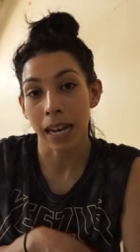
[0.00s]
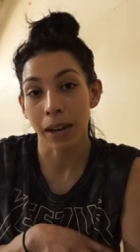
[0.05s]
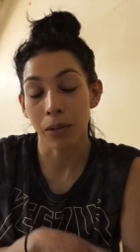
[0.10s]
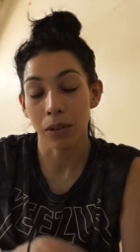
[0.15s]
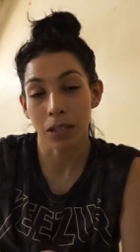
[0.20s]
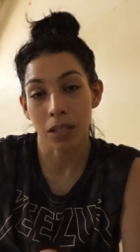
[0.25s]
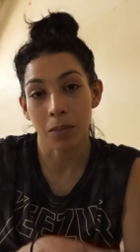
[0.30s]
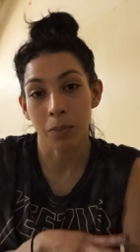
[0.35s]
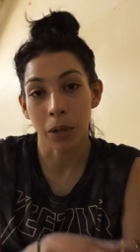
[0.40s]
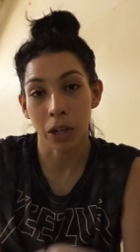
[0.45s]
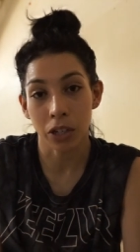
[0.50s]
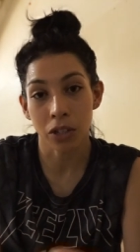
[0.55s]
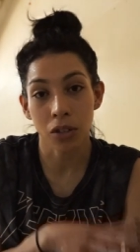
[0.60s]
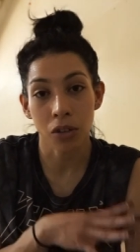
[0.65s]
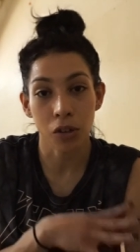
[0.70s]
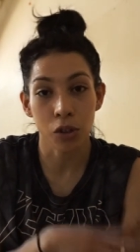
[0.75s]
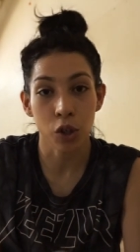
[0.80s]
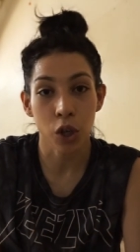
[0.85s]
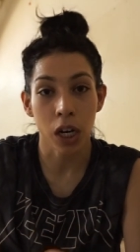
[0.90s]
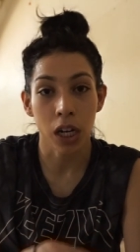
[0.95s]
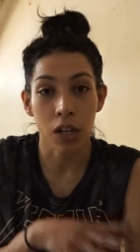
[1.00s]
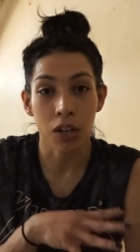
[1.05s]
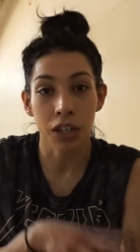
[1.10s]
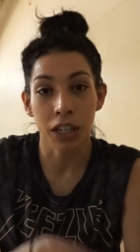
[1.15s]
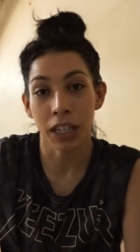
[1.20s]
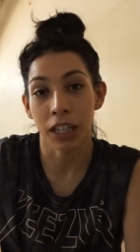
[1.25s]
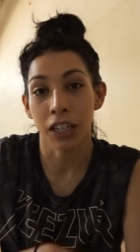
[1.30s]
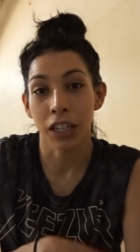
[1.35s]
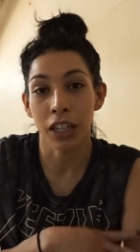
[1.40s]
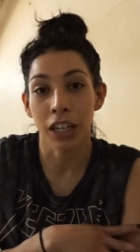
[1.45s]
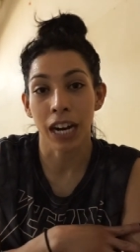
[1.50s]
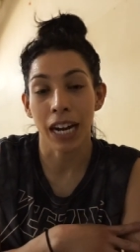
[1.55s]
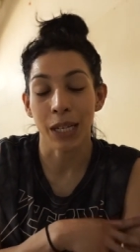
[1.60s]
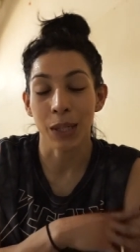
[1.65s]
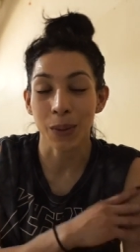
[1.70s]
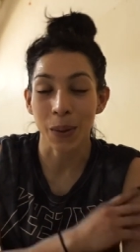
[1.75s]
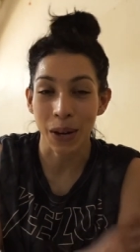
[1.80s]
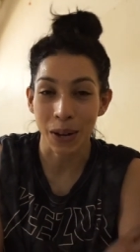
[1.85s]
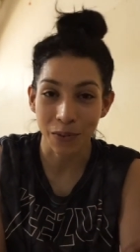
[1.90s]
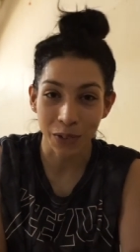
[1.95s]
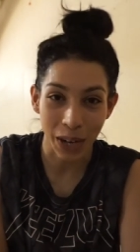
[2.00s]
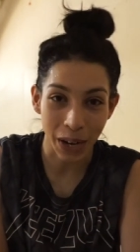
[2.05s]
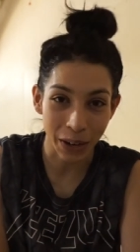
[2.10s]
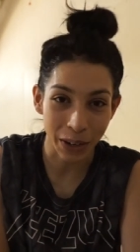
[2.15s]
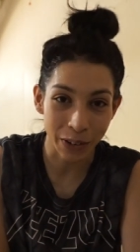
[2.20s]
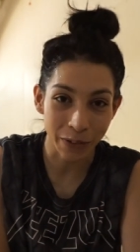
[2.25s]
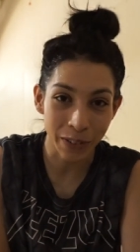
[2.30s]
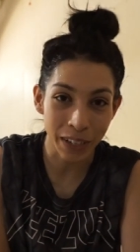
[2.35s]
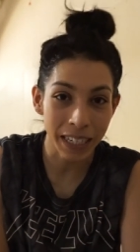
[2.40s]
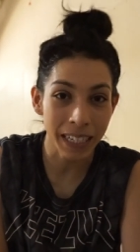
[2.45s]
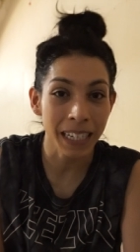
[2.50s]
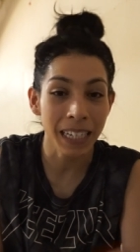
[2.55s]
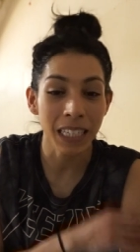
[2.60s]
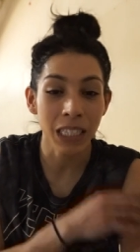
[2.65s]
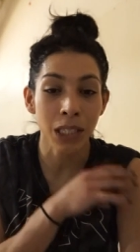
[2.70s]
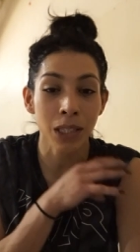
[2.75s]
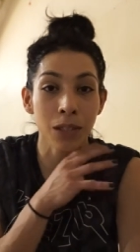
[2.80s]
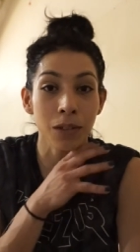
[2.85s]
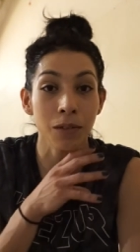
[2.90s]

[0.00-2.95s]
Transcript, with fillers: I was a personal trainer here at 24 Hour Fitness.